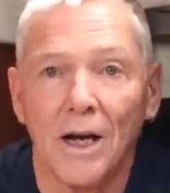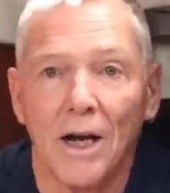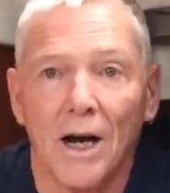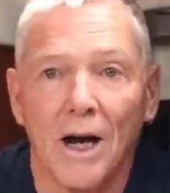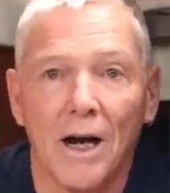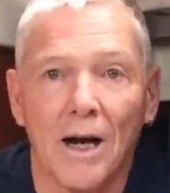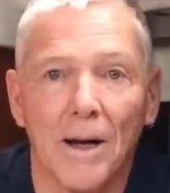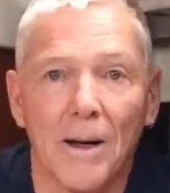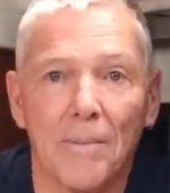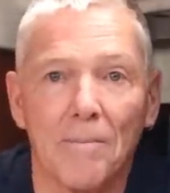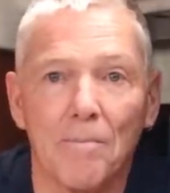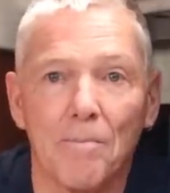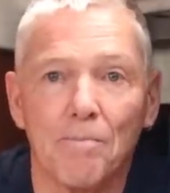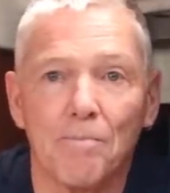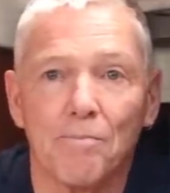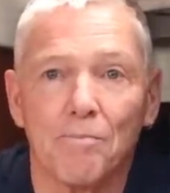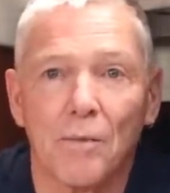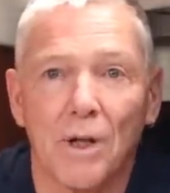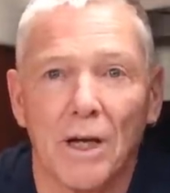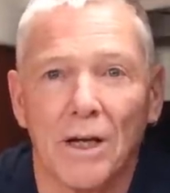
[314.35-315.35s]
And
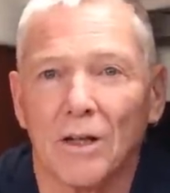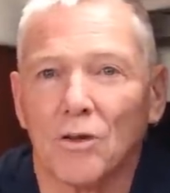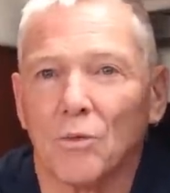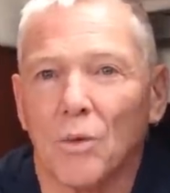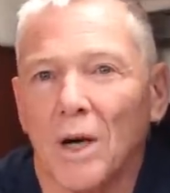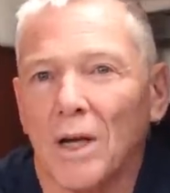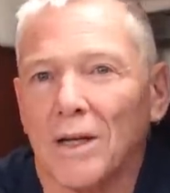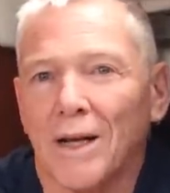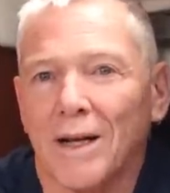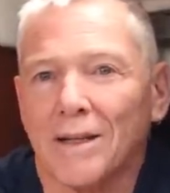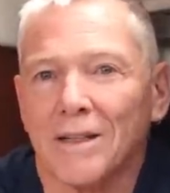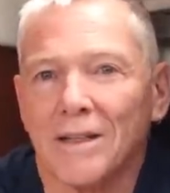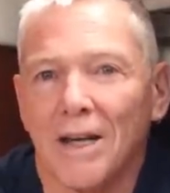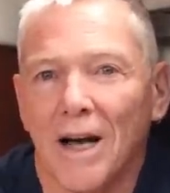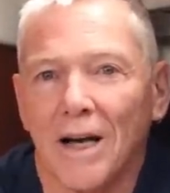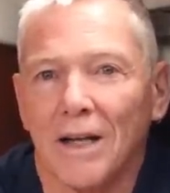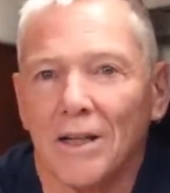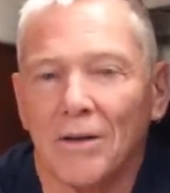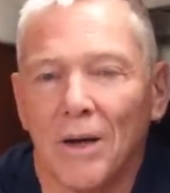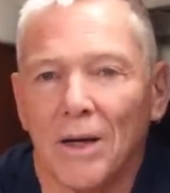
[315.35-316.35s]
as well at
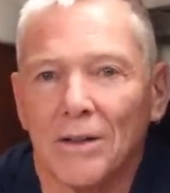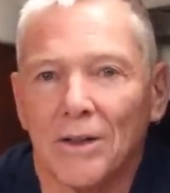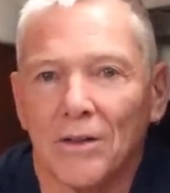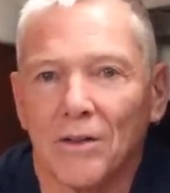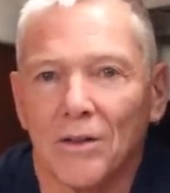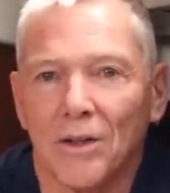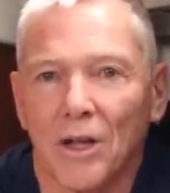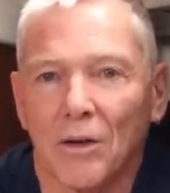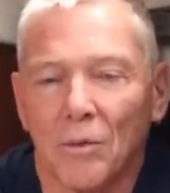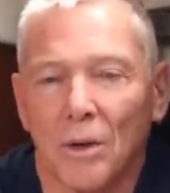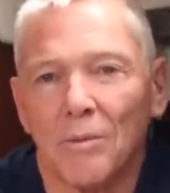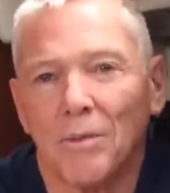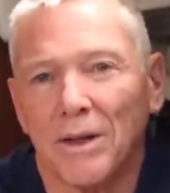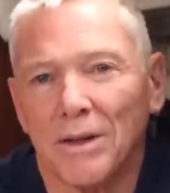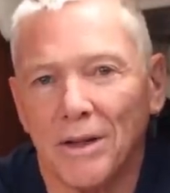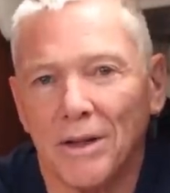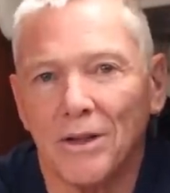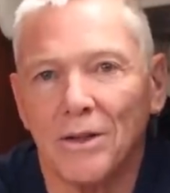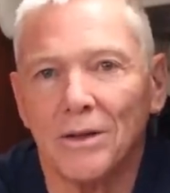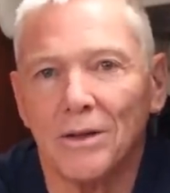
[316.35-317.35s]
night, right? That's another one.
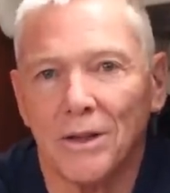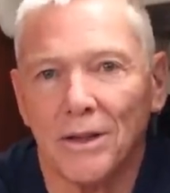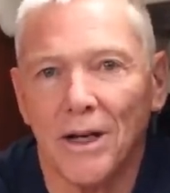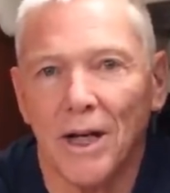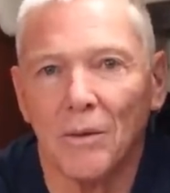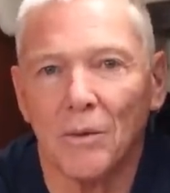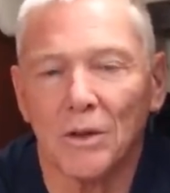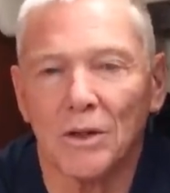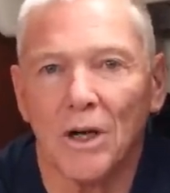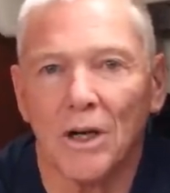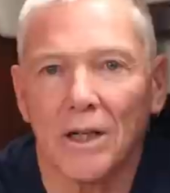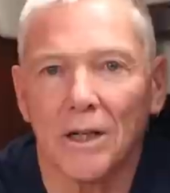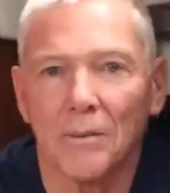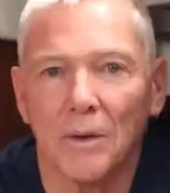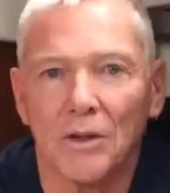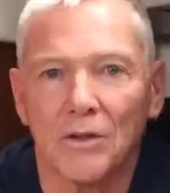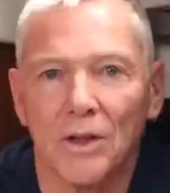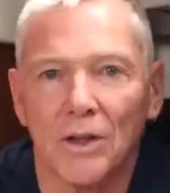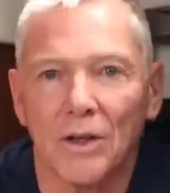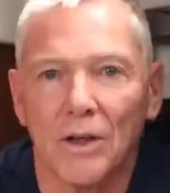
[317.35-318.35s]
But here today we're talking
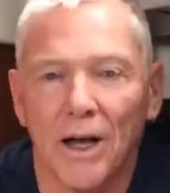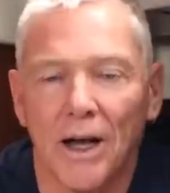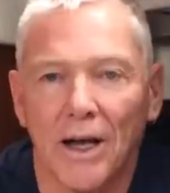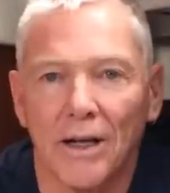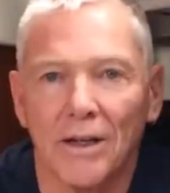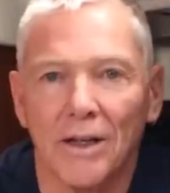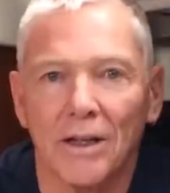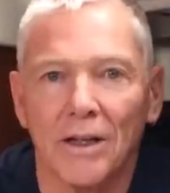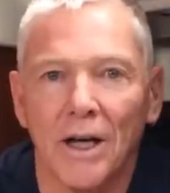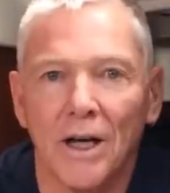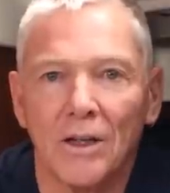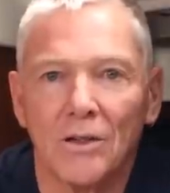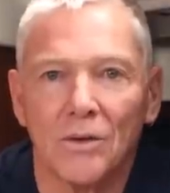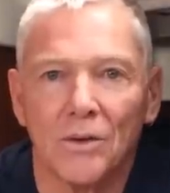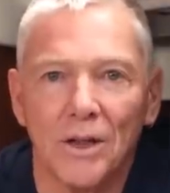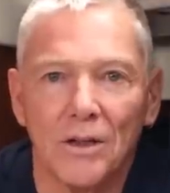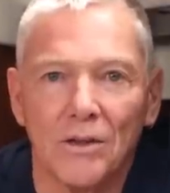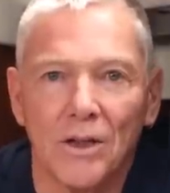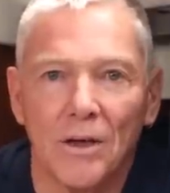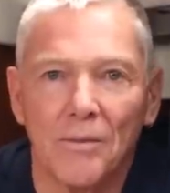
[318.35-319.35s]
about single handing.
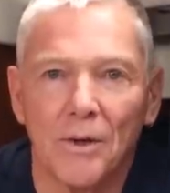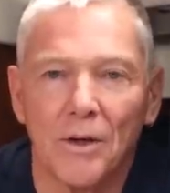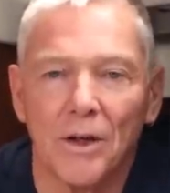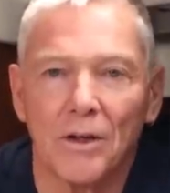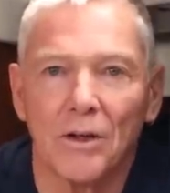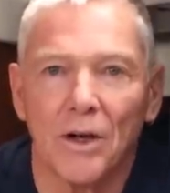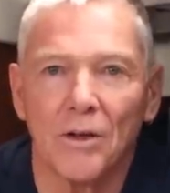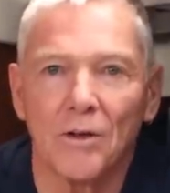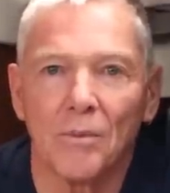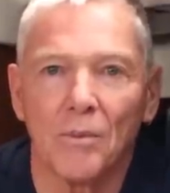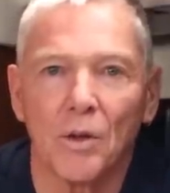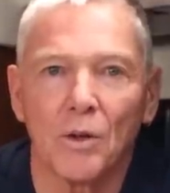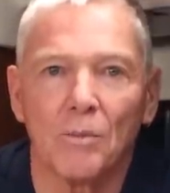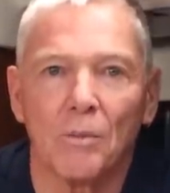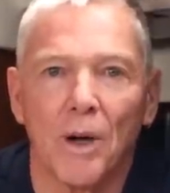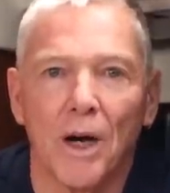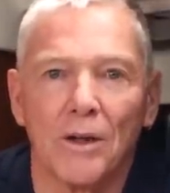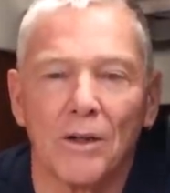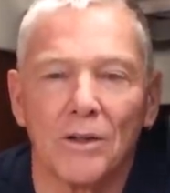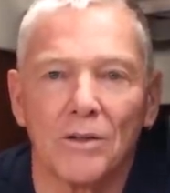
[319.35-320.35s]
So anytime you're out on the
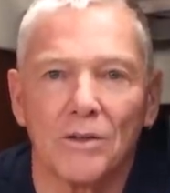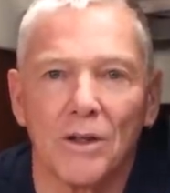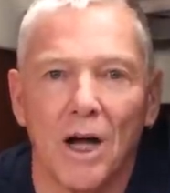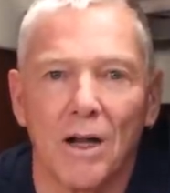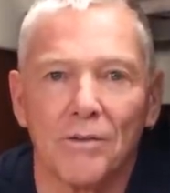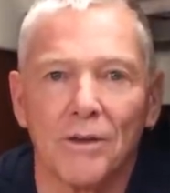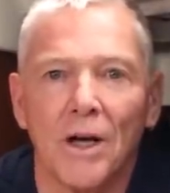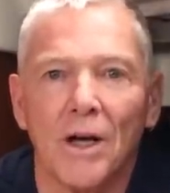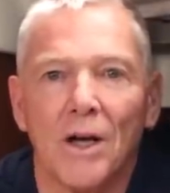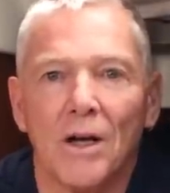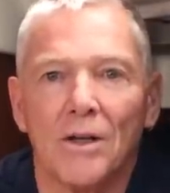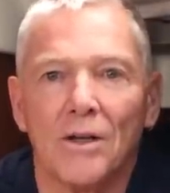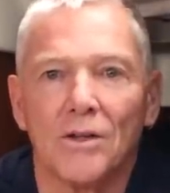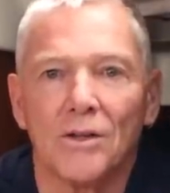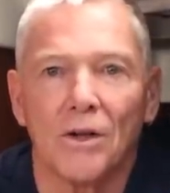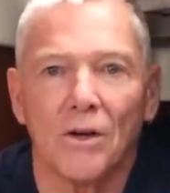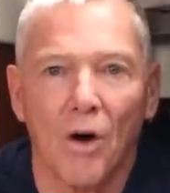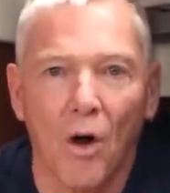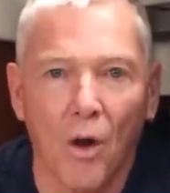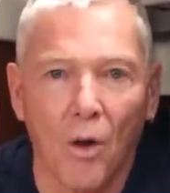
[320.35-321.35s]
boat by yourself, you
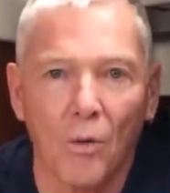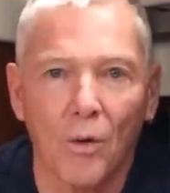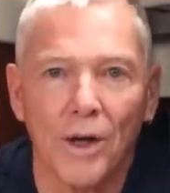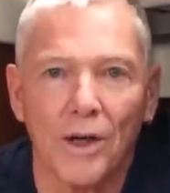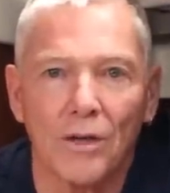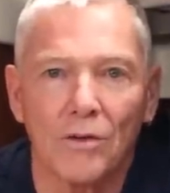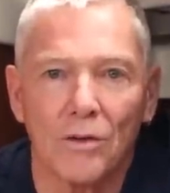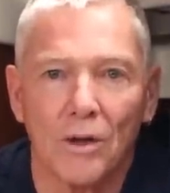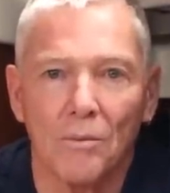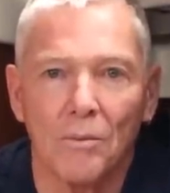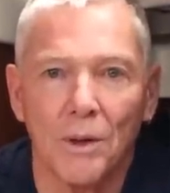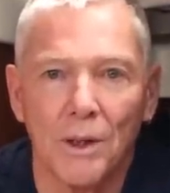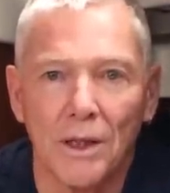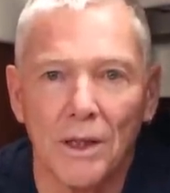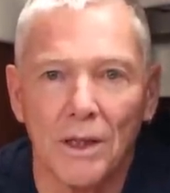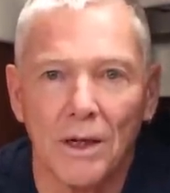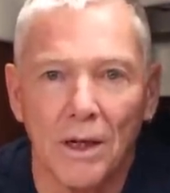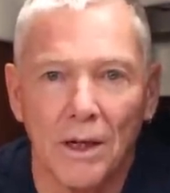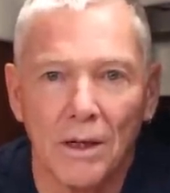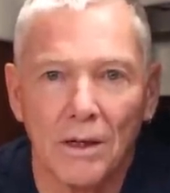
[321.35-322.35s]
should always
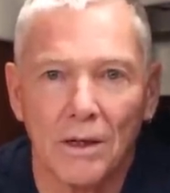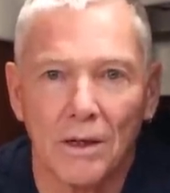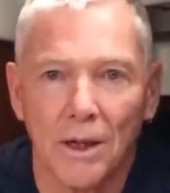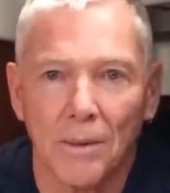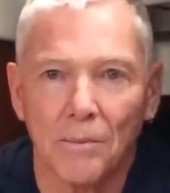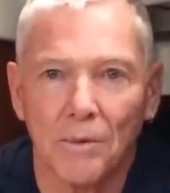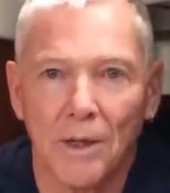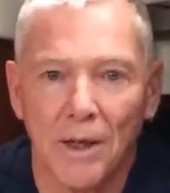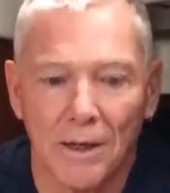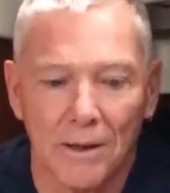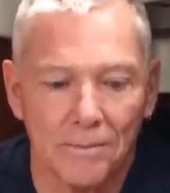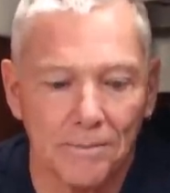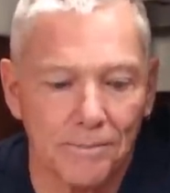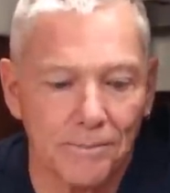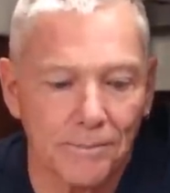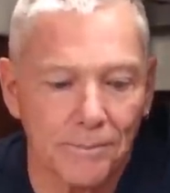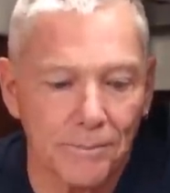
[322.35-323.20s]
be clipped in.